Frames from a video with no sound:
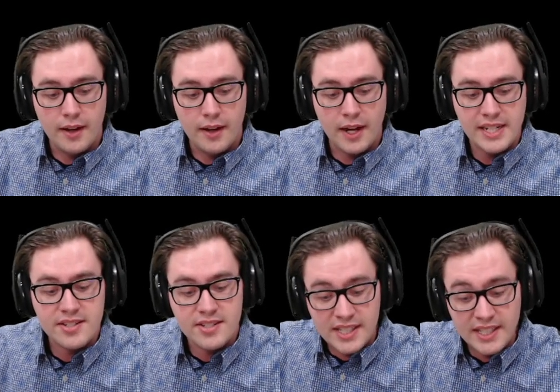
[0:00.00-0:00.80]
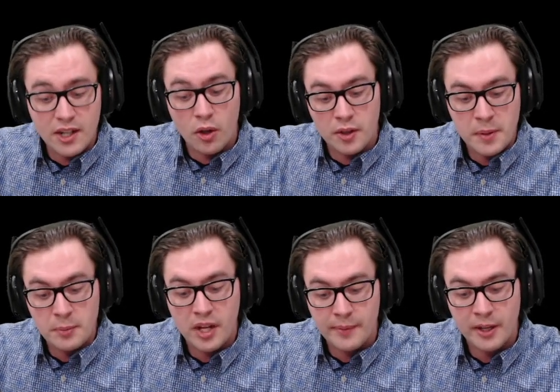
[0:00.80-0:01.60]
I see all the people
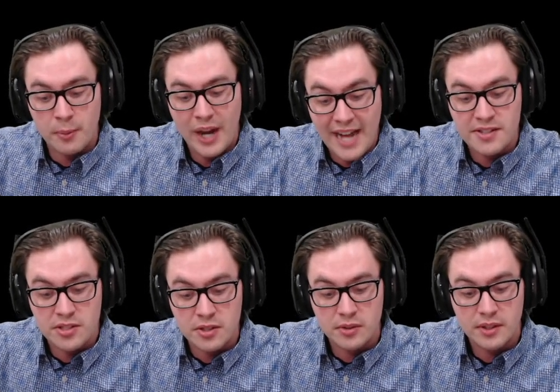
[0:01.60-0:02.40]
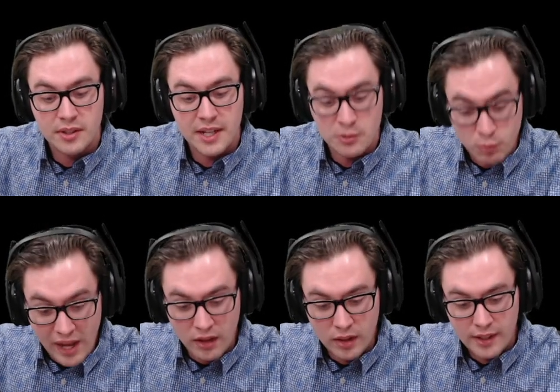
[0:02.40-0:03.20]
coming out about Atsu as
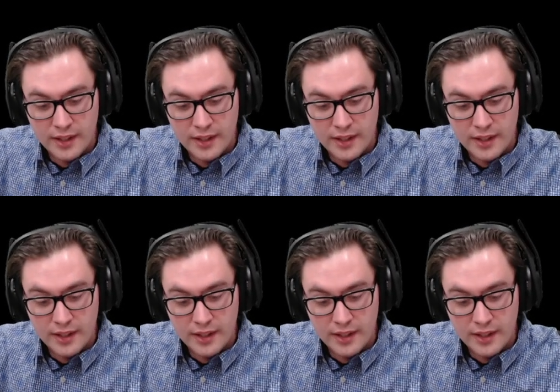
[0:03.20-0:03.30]
well,